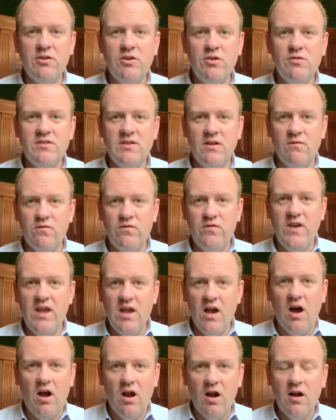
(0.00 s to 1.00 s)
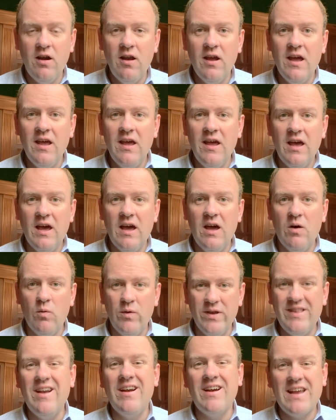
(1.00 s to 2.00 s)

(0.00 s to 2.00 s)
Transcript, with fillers: using VR uh, with their